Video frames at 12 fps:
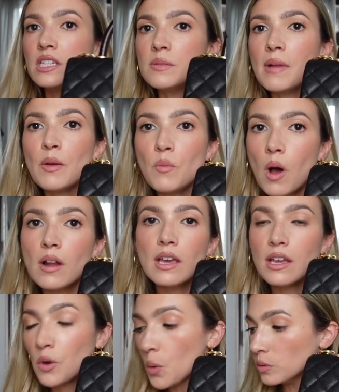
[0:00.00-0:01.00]
is my one
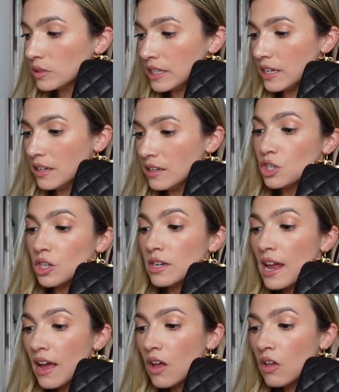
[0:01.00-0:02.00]
and only
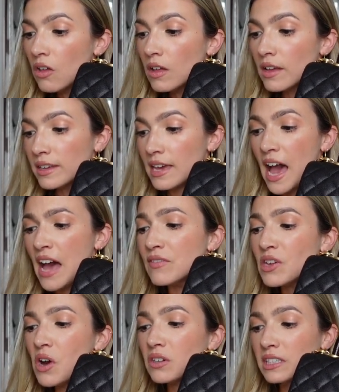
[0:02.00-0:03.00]
Chanel
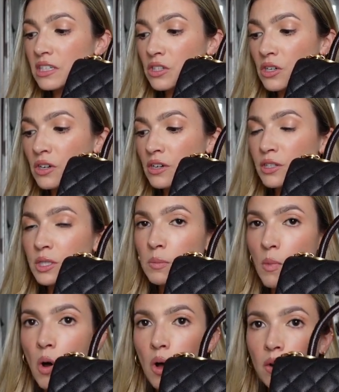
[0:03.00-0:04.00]
Caviar Lizard
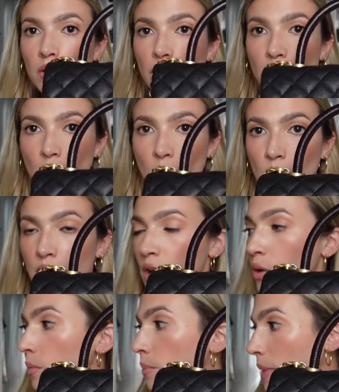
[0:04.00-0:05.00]
Small
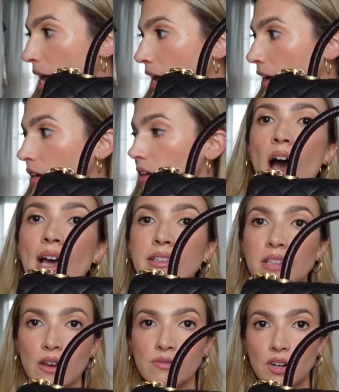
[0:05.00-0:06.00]
Coco Bag. I
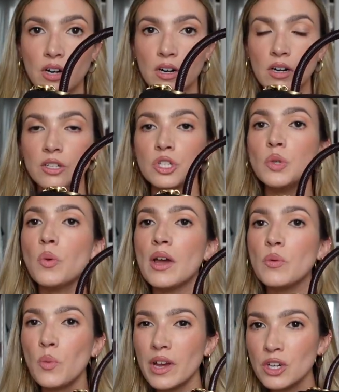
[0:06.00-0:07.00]
love her. Do I
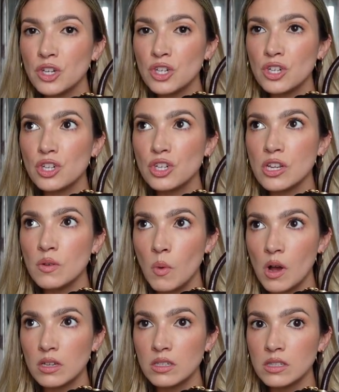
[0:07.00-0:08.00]
wish she
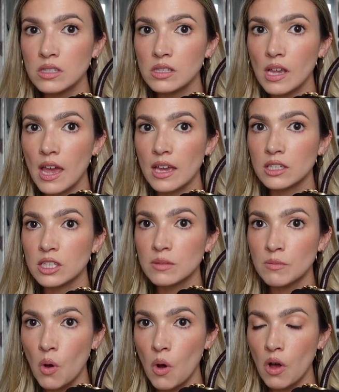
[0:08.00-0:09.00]
was a
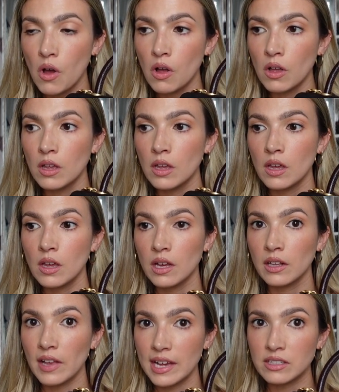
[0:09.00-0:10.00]
small
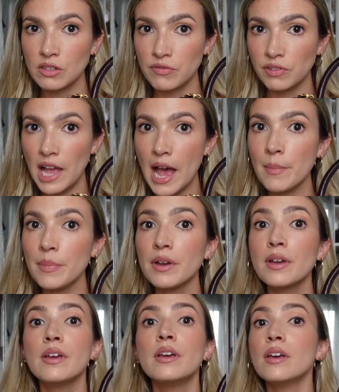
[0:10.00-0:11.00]
classic flap?
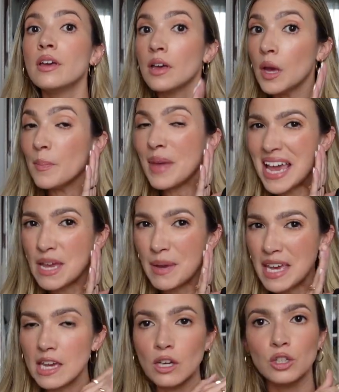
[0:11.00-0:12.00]

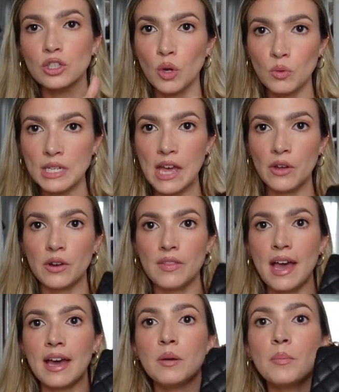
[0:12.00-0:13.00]
Maybe. Don't tell her
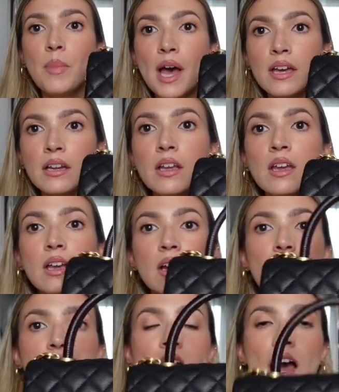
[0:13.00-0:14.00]
that. But
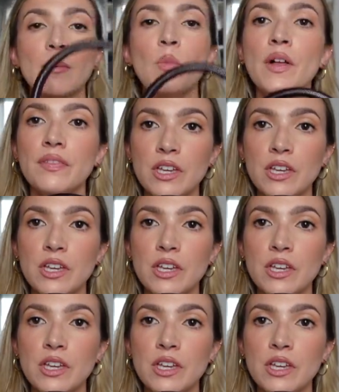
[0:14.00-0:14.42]
guys, I bought